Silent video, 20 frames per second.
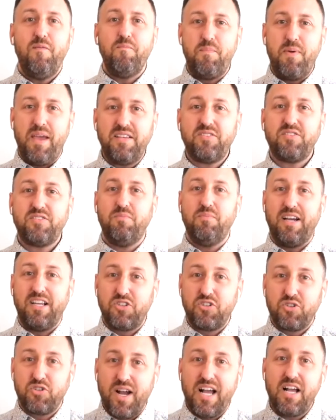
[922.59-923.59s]
based on my
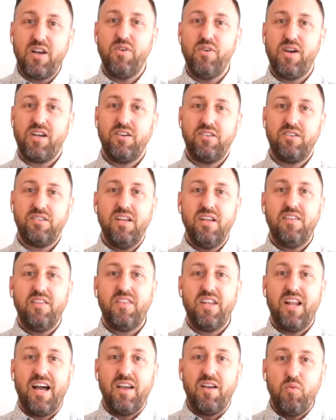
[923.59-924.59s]
track record,
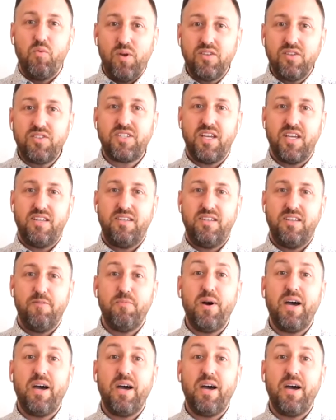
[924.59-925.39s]
that I will stand up